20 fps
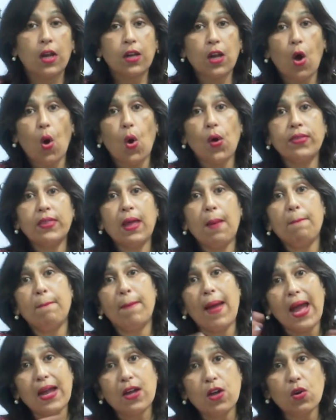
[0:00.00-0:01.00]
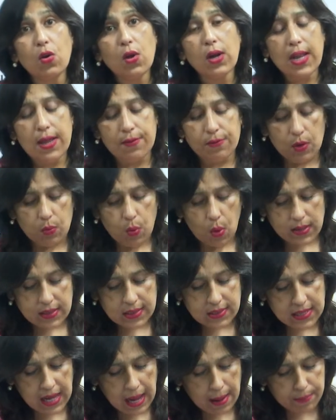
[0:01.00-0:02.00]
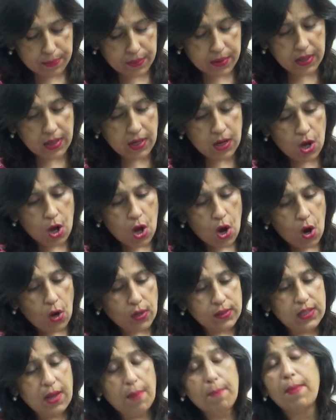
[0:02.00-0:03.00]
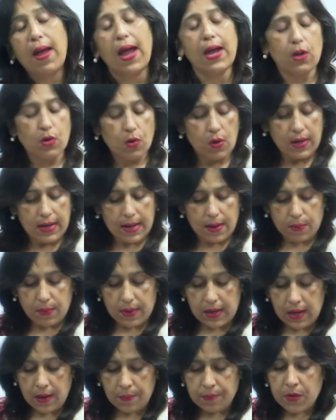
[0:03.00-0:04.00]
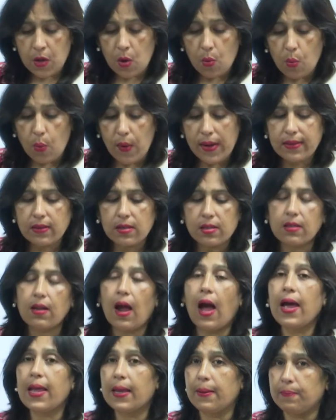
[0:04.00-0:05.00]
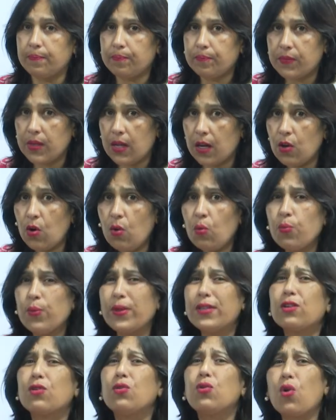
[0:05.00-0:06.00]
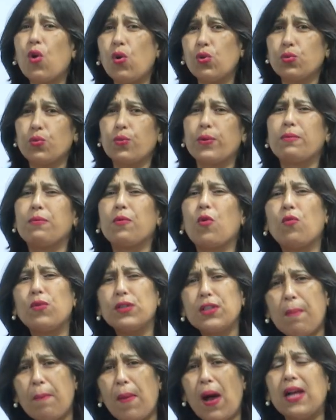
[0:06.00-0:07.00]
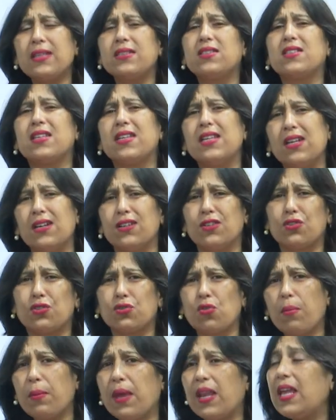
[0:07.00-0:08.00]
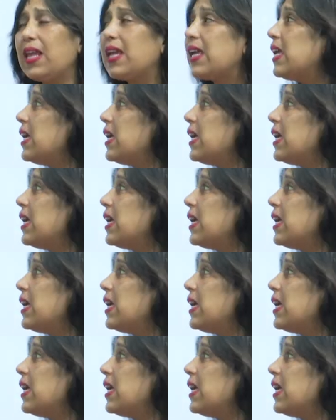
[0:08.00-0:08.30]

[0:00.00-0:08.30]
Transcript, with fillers: Now, on the macro level, what has happened? On the macro level, with time, you know, with growth, with over the past years, so many